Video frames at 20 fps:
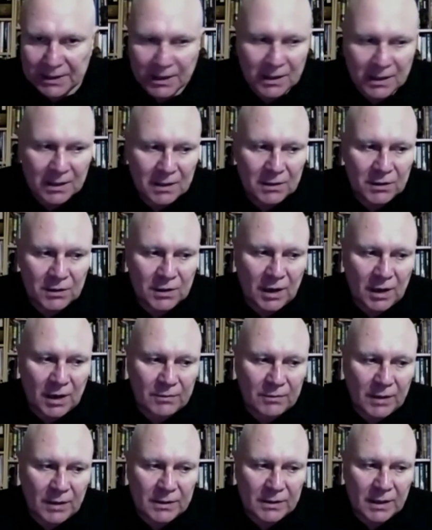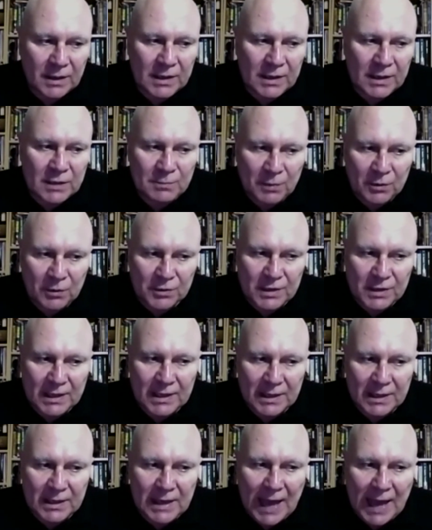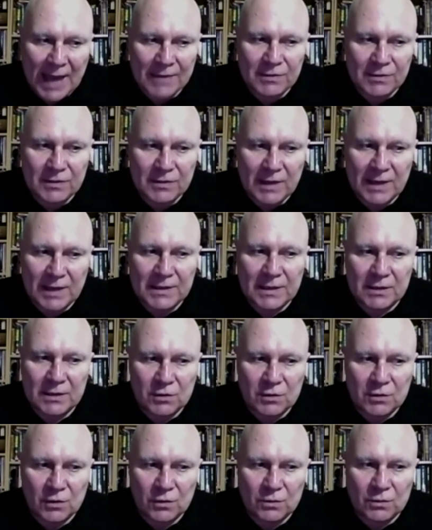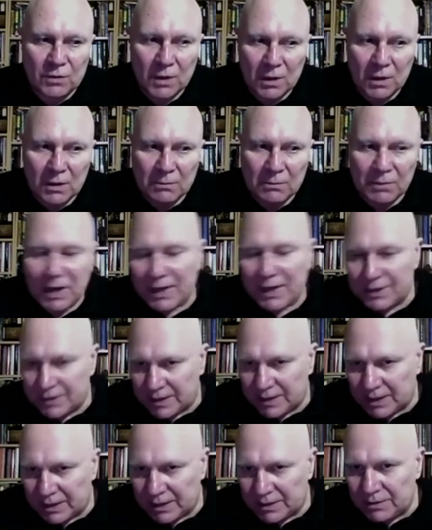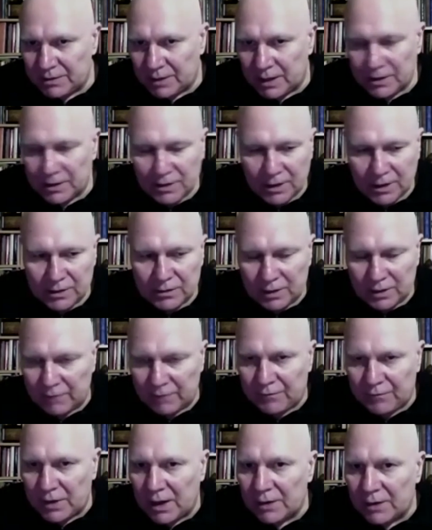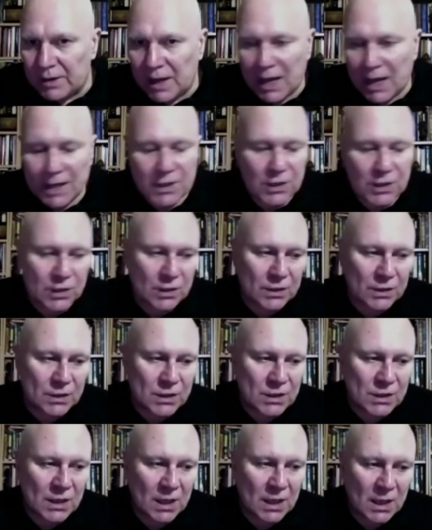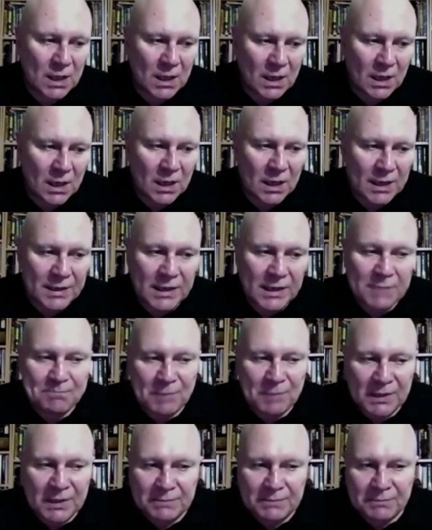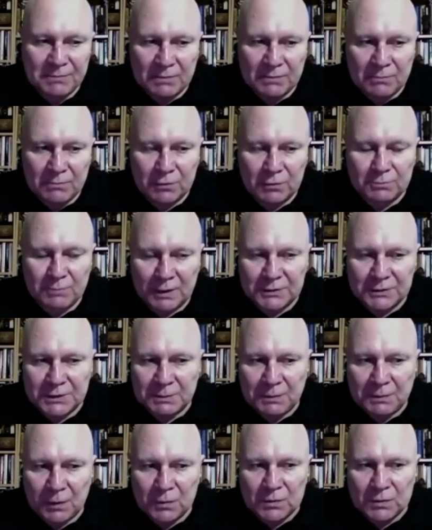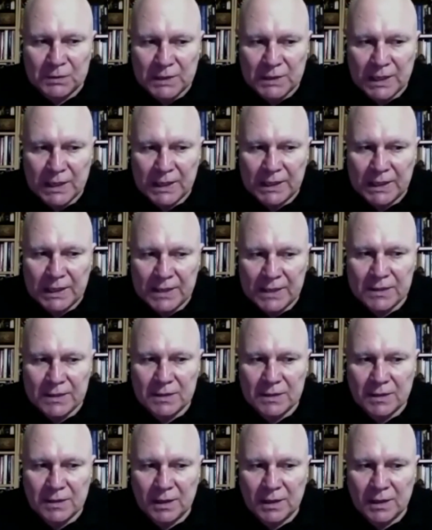in his books he has tended to place it in different locations, but most importantly is that he